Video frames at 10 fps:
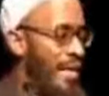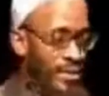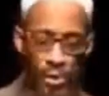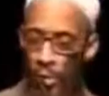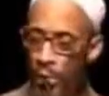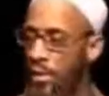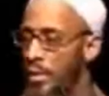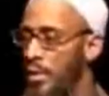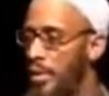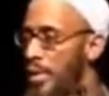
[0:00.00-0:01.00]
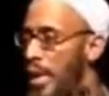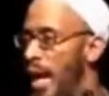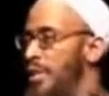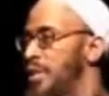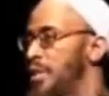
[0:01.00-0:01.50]
adding to it,
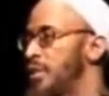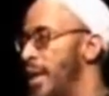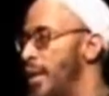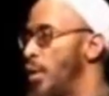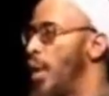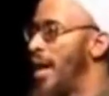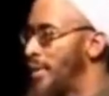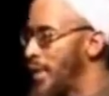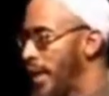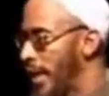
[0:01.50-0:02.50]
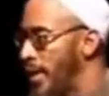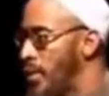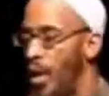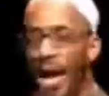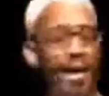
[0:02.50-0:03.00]
I testify or I declare